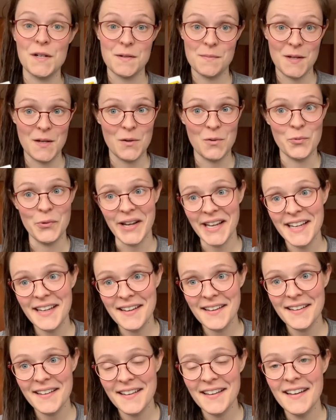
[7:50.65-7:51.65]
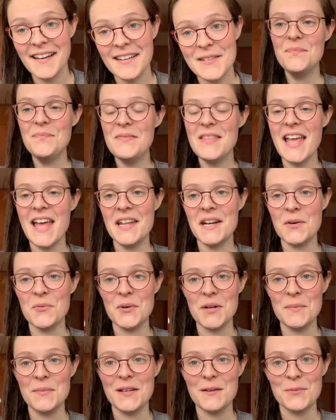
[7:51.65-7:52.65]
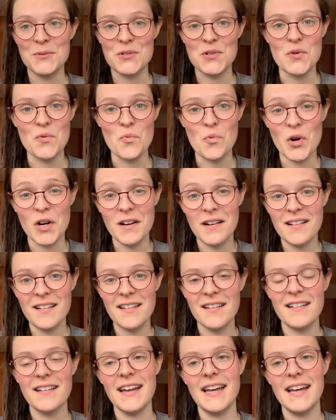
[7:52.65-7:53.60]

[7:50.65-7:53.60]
to be awake and I want to be able to work.